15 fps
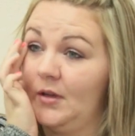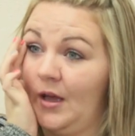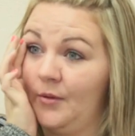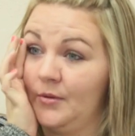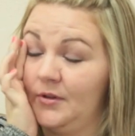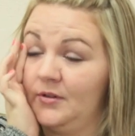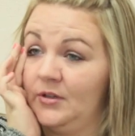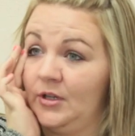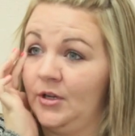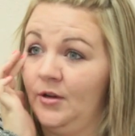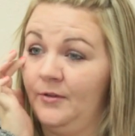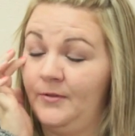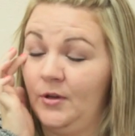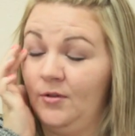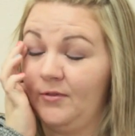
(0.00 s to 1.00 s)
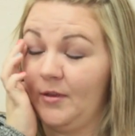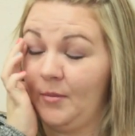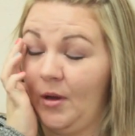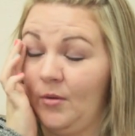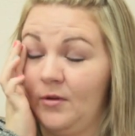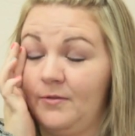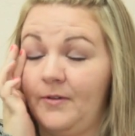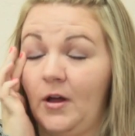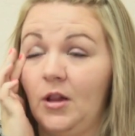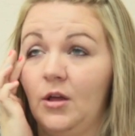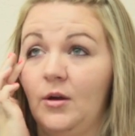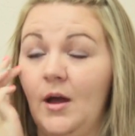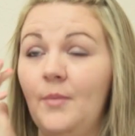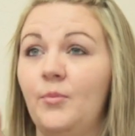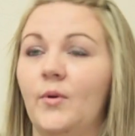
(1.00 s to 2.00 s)
I would, you know, a few of them I would
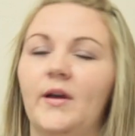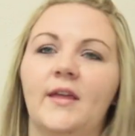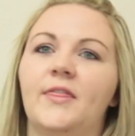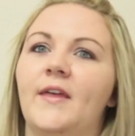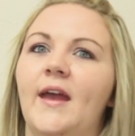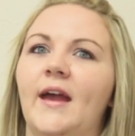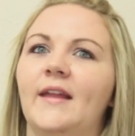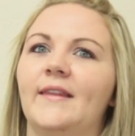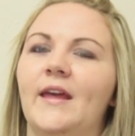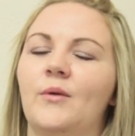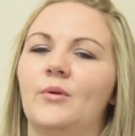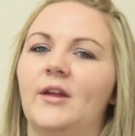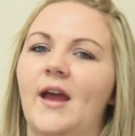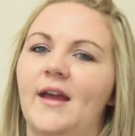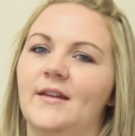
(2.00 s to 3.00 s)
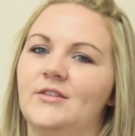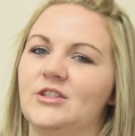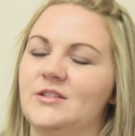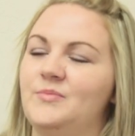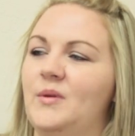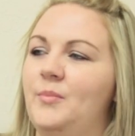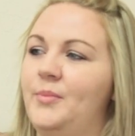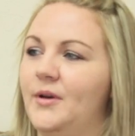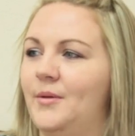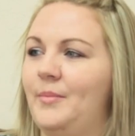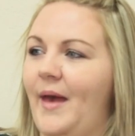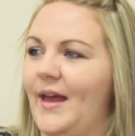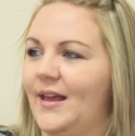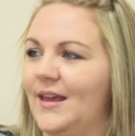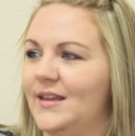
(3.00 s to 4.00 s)
follow up with, and they would kind of just be put
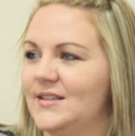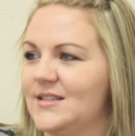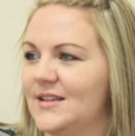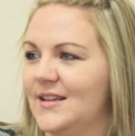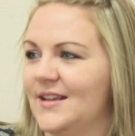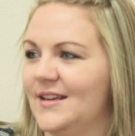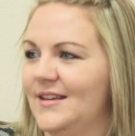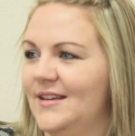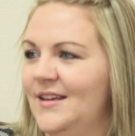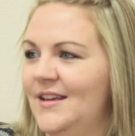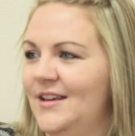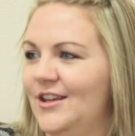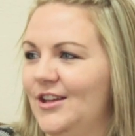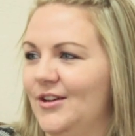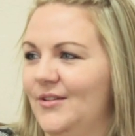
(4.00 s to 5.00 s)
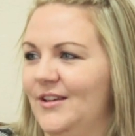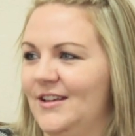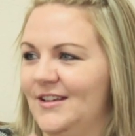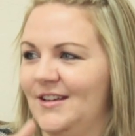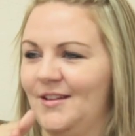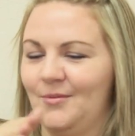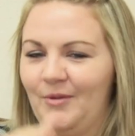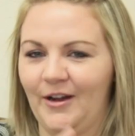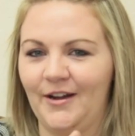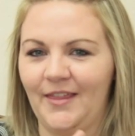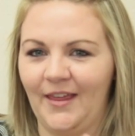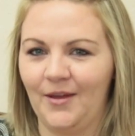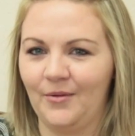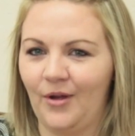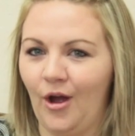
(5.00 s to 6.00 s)
back into the, you know, into where
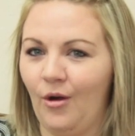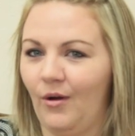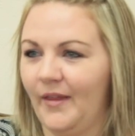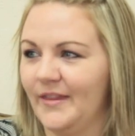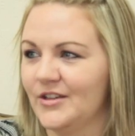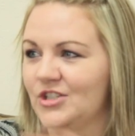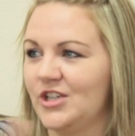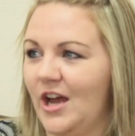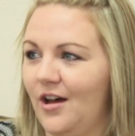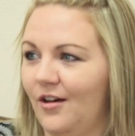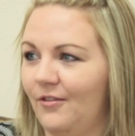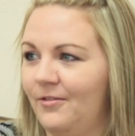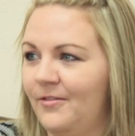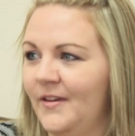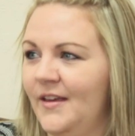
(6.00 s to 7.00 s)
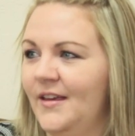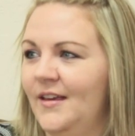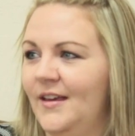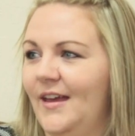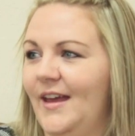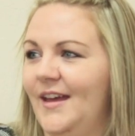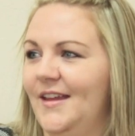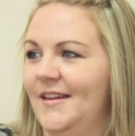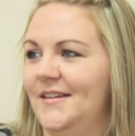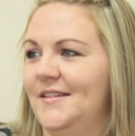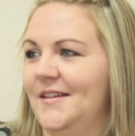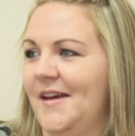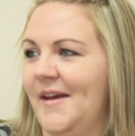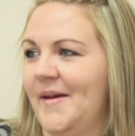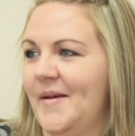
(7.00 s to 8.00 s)
they go on the shelf,
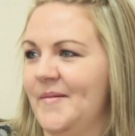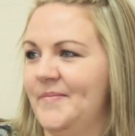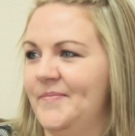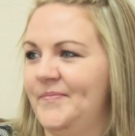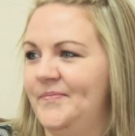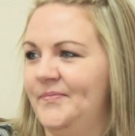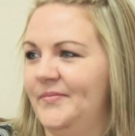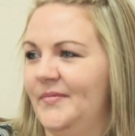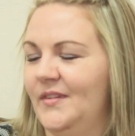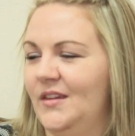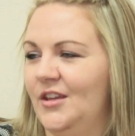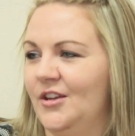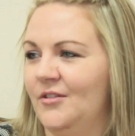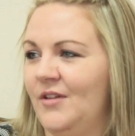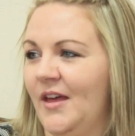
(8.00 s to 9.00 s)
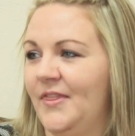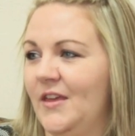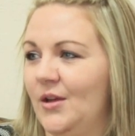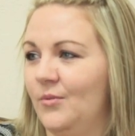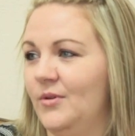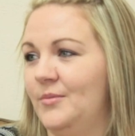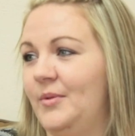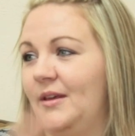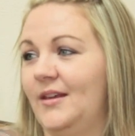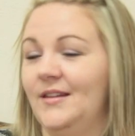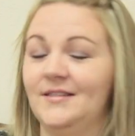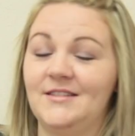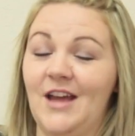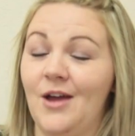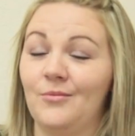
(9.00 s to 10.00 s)
and um, you know, nothing would
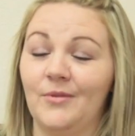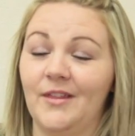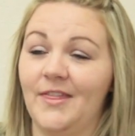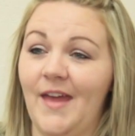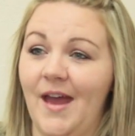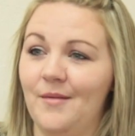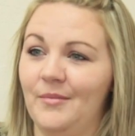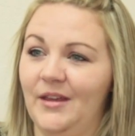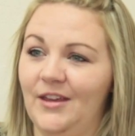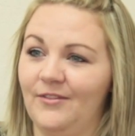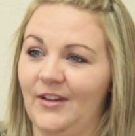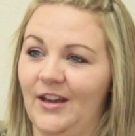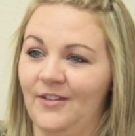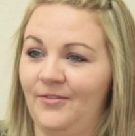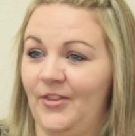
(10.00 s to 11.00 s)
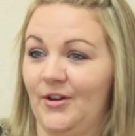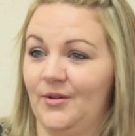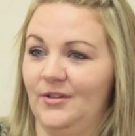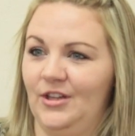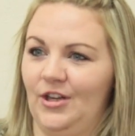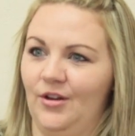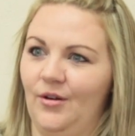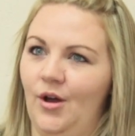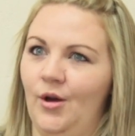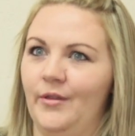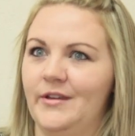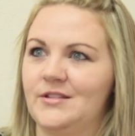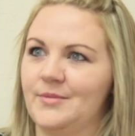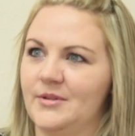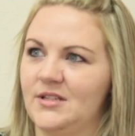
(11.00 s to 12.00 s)
be done with them, even if they're, you know, oh,
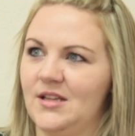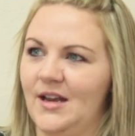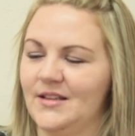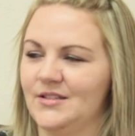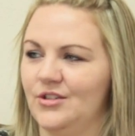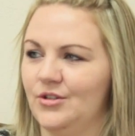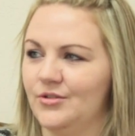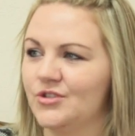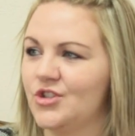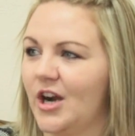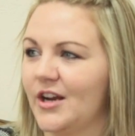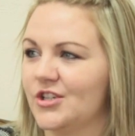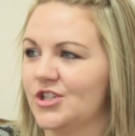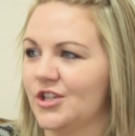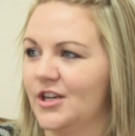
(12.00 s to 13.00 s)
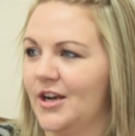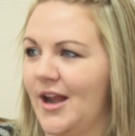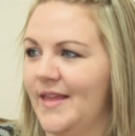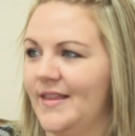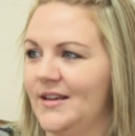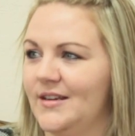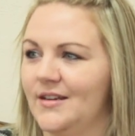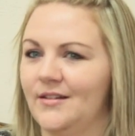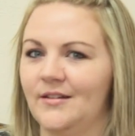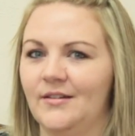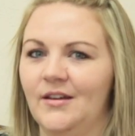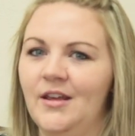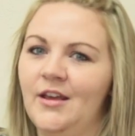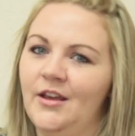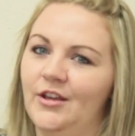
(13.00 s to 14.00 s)
this person has a new structure and they didn't,
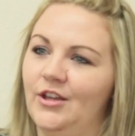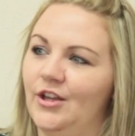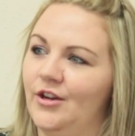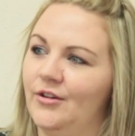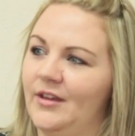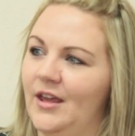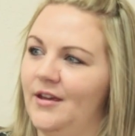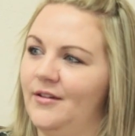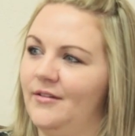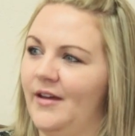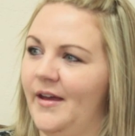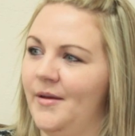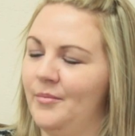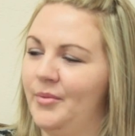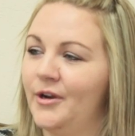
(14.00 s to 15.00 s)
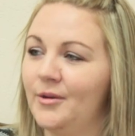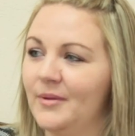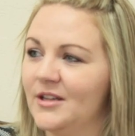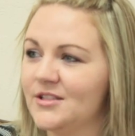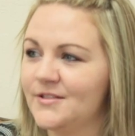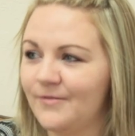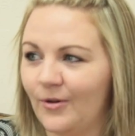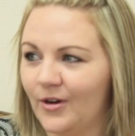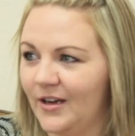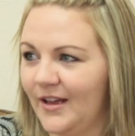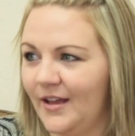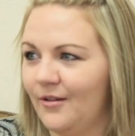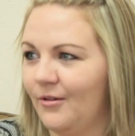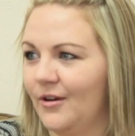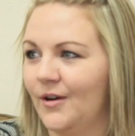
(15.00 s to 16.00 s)
you know, get um, permits for
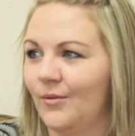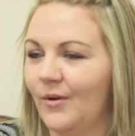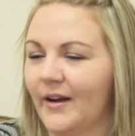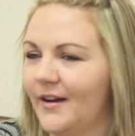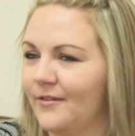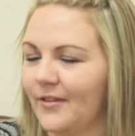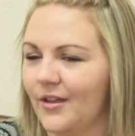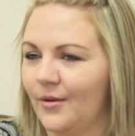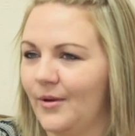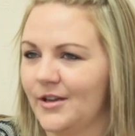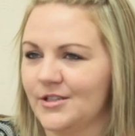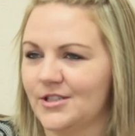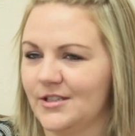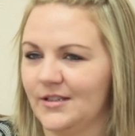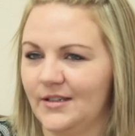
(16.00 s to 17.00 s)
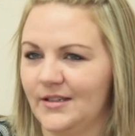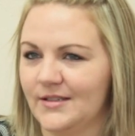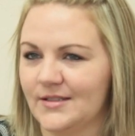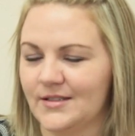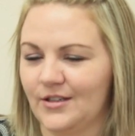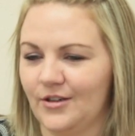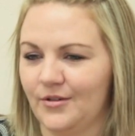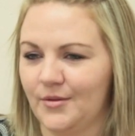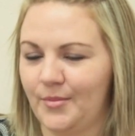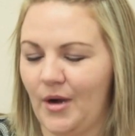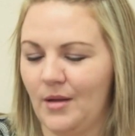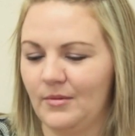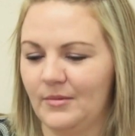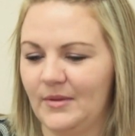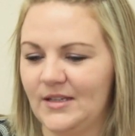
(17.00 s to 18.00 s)
it or whatever the question is, you know, our
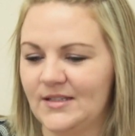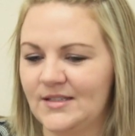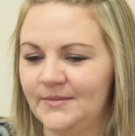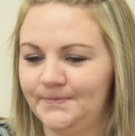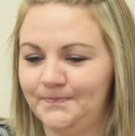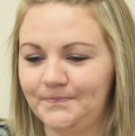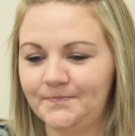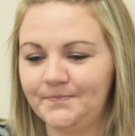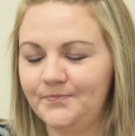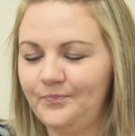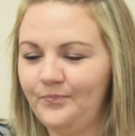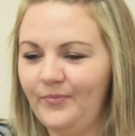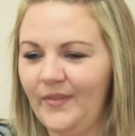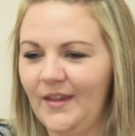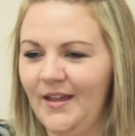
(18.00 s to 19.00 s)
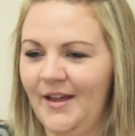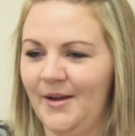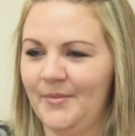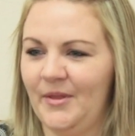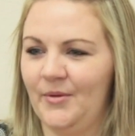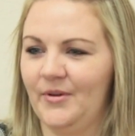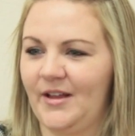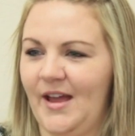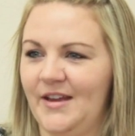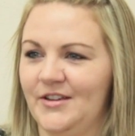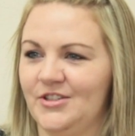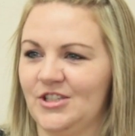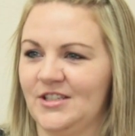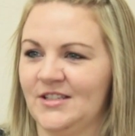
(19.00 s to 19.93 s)
problem is, um, they would kind of